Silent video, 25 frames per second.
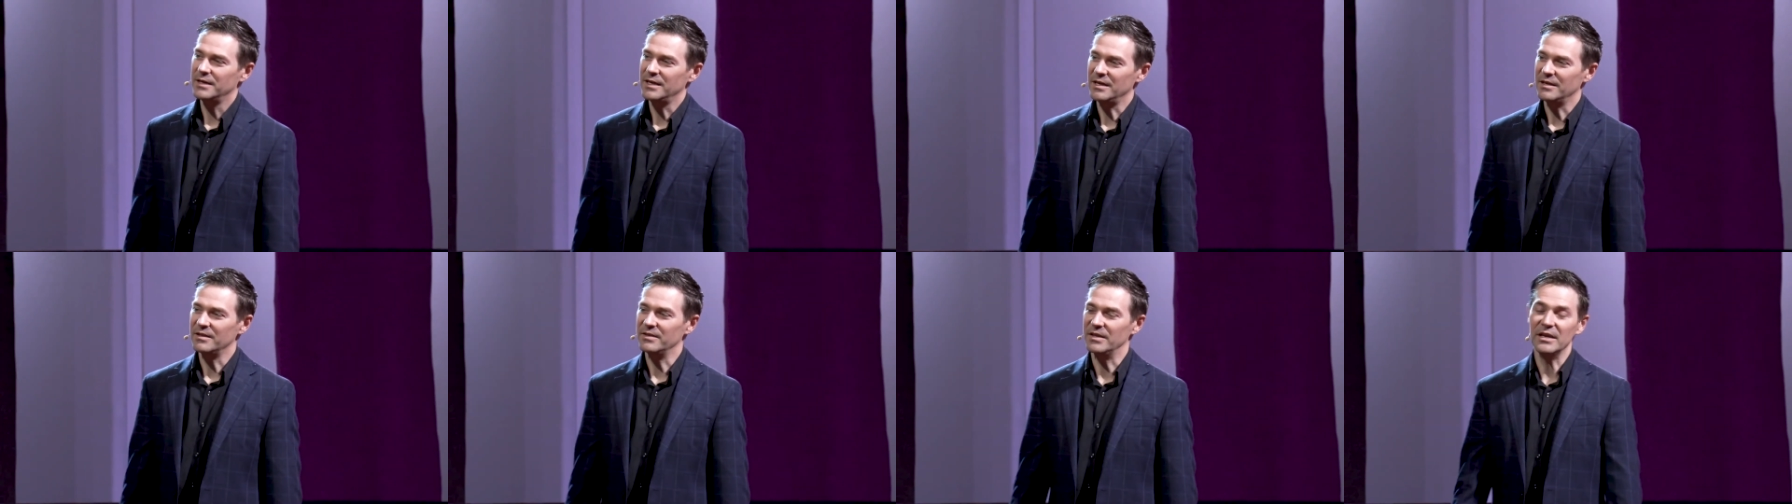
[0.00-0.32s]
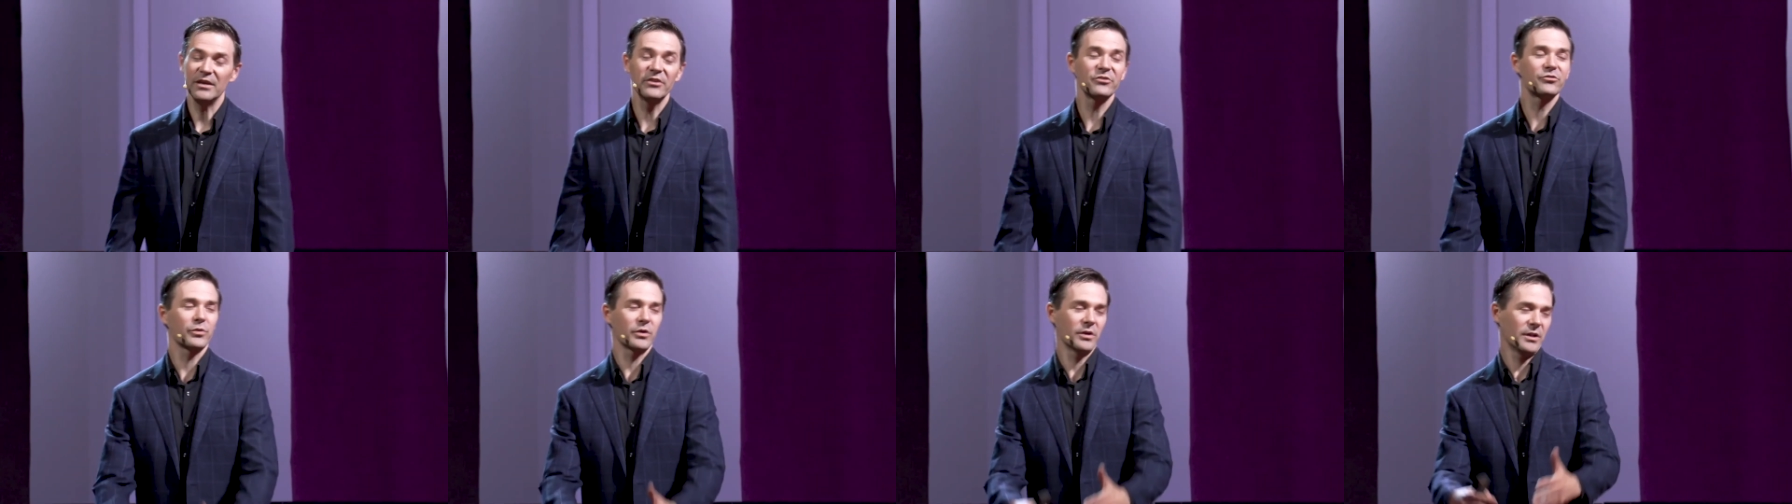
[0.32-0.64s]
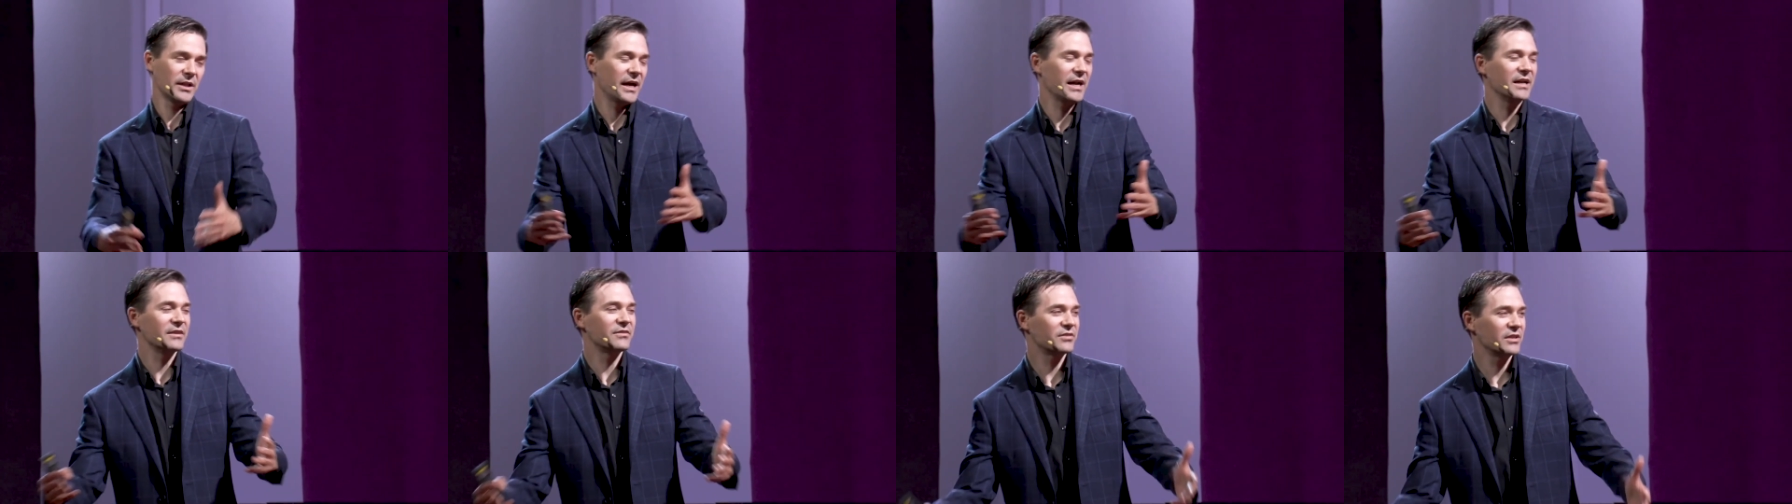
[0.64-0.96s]
the
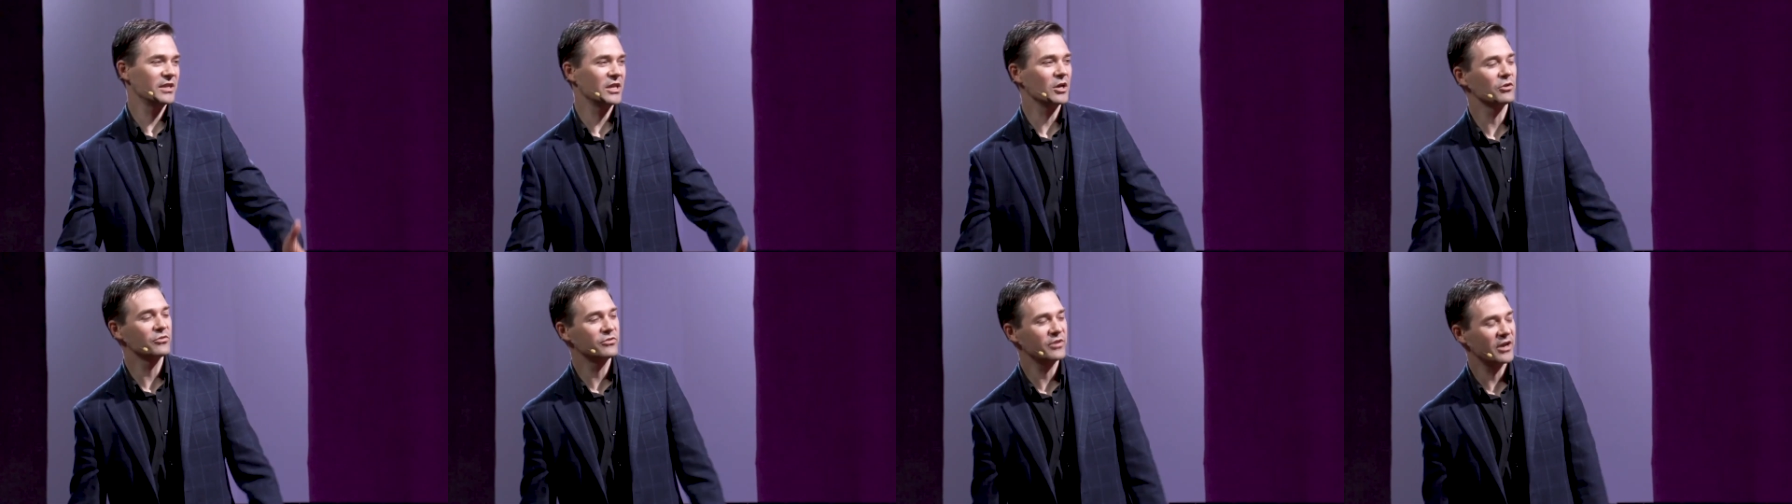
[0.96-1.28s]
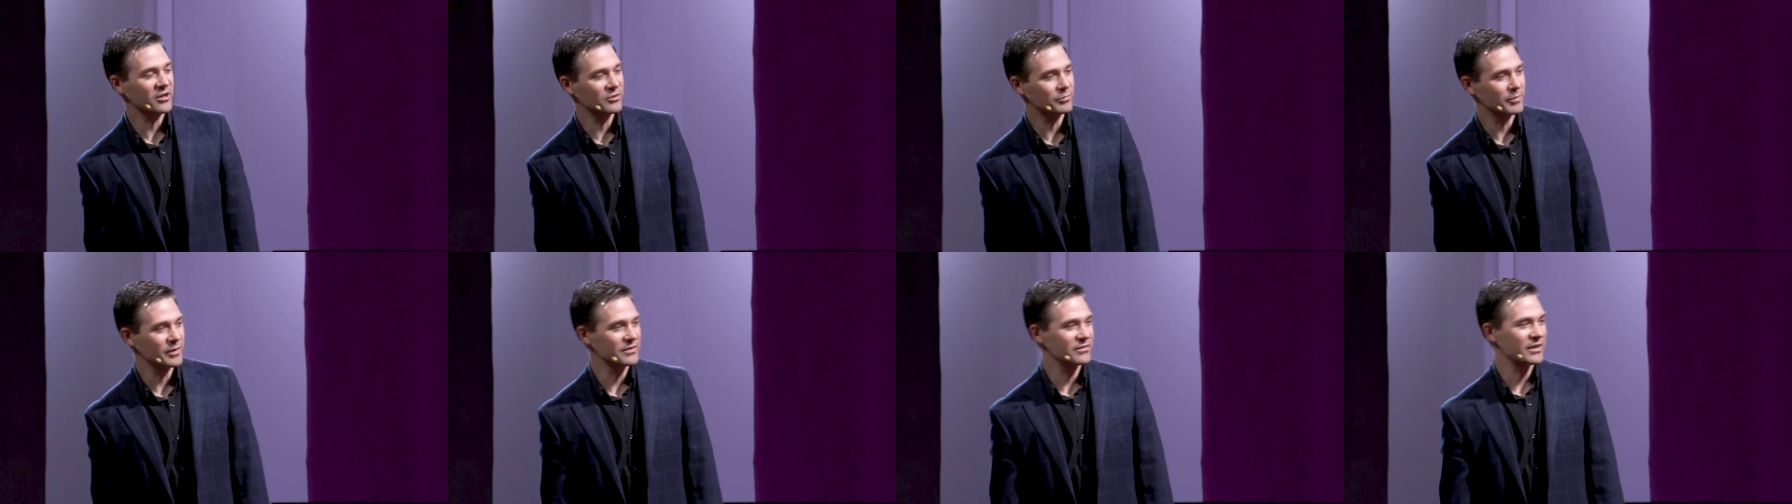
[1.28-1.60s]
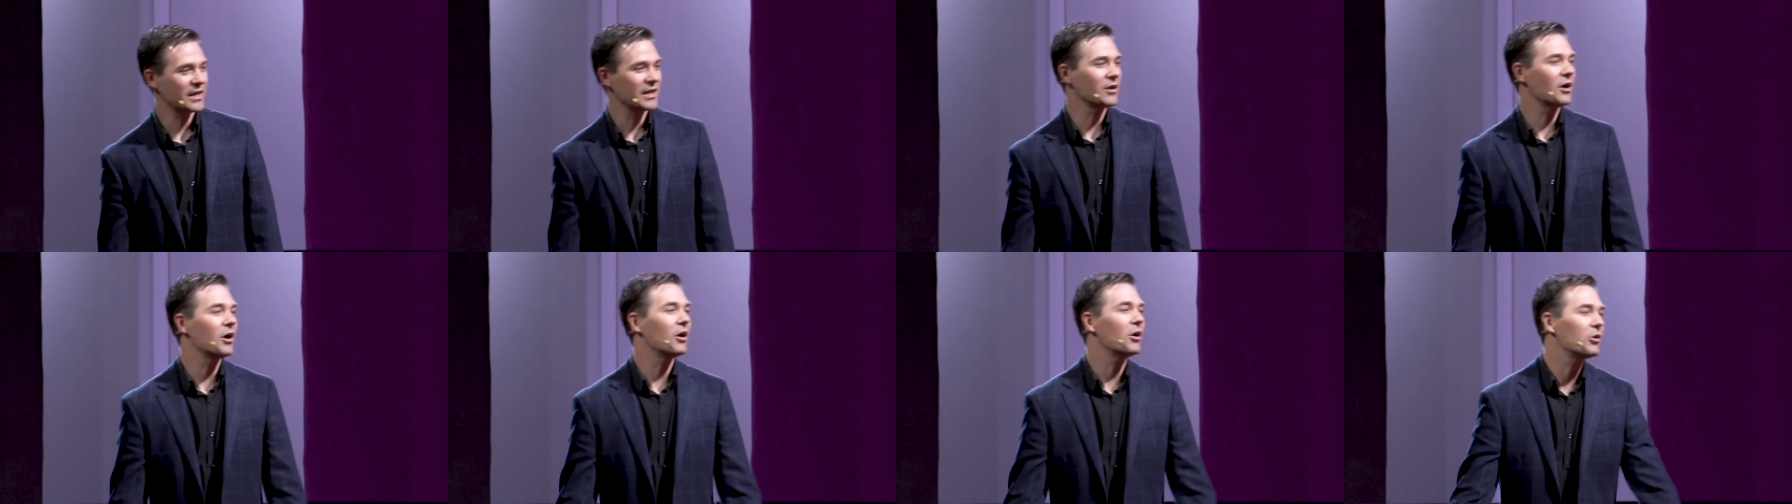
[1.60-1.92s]
Israelites in the Old Testament
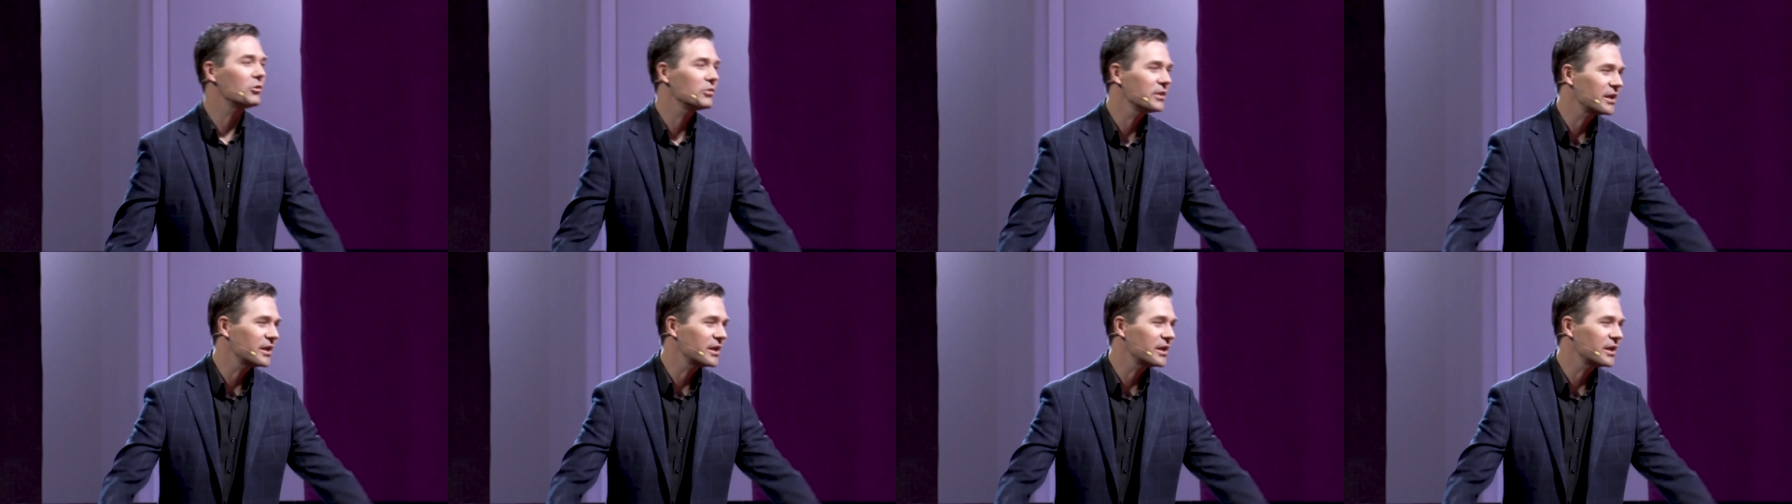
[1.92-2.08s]
saying, Oh,